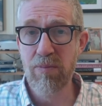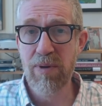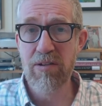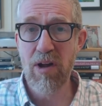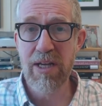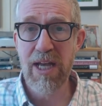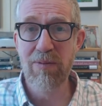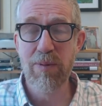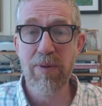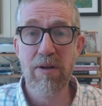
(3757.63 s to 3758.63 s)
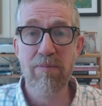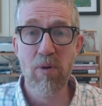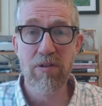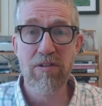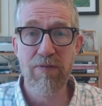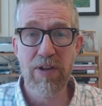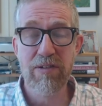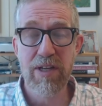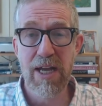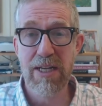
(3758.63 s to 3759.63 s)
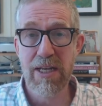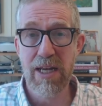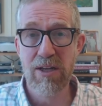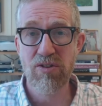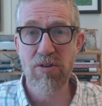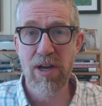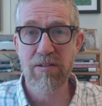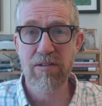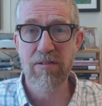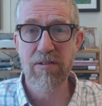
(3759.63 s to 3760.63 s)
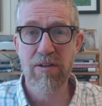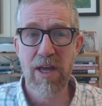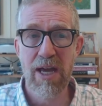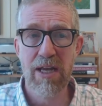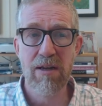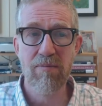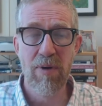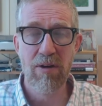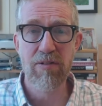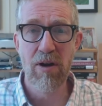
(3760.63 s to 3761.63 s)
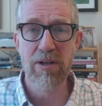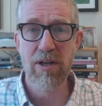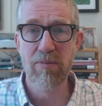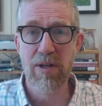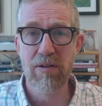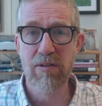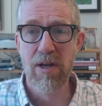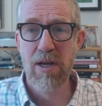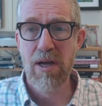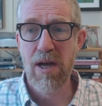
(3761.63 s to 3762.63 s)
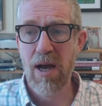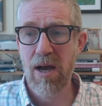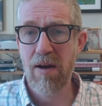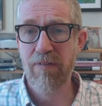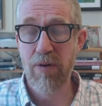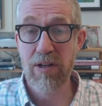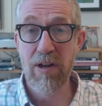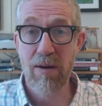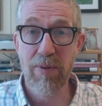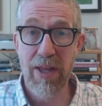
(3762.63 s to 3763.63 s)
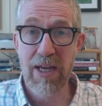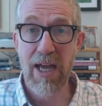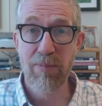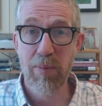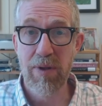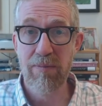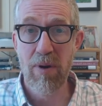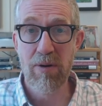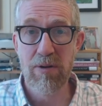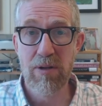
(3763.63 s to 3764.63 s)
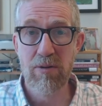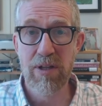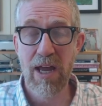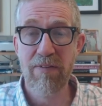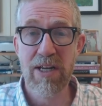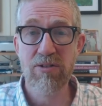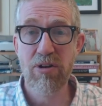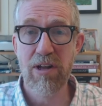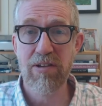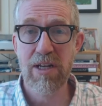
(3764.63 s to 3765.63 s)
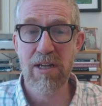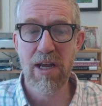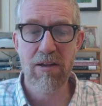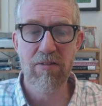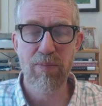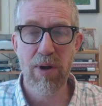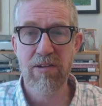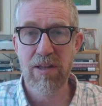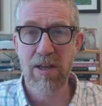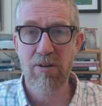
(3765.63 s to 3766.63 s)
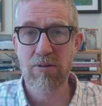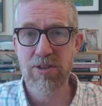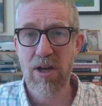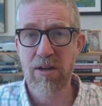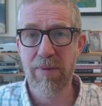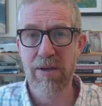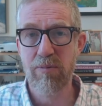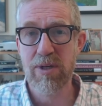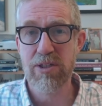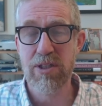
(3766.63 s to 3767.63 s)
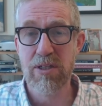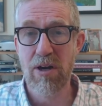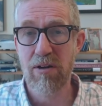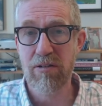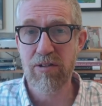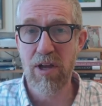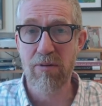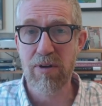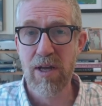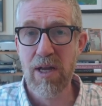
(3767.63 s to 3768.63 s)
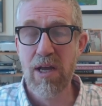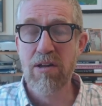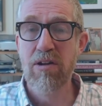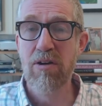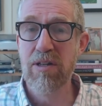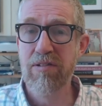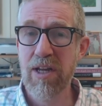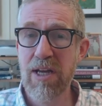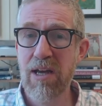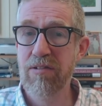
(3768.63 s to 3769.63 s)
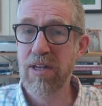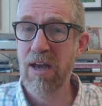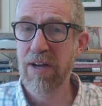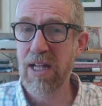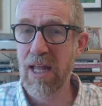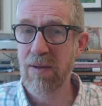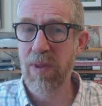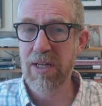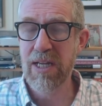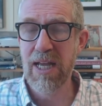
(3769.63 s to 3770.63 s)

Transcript: um, but humans are capable of more sophisticated interests than most non-humans. Uh, for example, they're capable of moral, or they have an interest in expressing their autonomy, which the dogs don't.